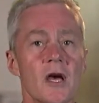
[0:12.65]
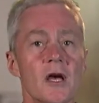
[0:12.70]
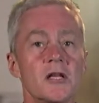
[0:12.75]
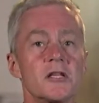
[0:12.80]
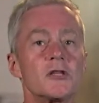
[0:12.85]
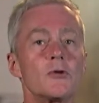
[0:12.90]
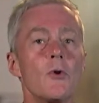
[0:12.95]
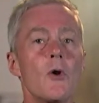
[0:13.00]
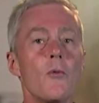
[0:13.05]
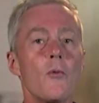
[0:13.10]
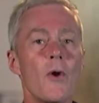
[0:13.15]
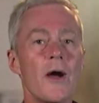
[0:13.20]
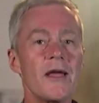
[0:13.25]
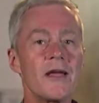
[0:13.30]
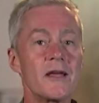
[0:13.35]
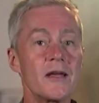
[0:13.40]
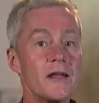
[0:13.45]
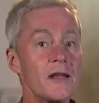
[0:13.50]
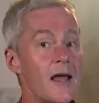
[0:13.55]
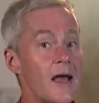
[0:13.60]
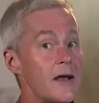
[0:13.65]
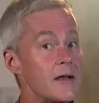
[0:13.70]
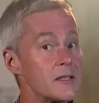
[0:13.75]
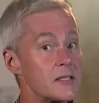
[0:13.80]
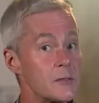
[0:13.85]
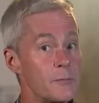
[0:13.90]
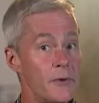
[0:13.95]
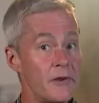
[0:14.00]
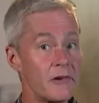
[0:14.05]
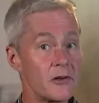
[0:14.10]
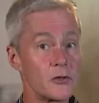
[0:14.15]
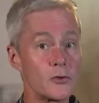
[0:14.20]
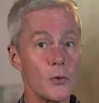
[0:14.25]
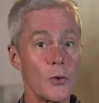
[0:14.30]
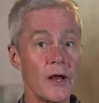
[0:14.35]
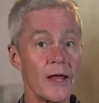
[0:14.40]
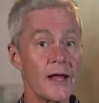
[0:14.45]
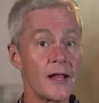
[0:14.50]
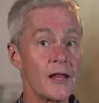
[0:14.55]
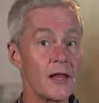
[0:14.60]
to awaken our spiritual
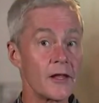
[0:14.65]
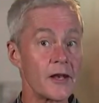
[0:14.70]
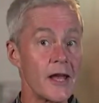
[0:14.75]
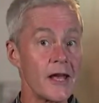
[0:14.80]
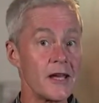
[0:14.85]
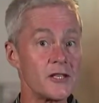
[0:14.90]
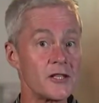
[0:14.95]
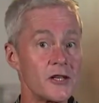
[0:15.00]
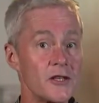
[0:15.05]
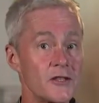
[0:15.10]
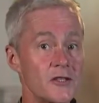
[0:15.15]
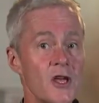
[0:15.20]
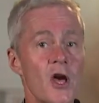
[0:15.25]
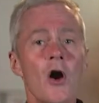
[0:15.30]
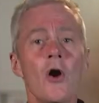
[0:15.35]
inclinations,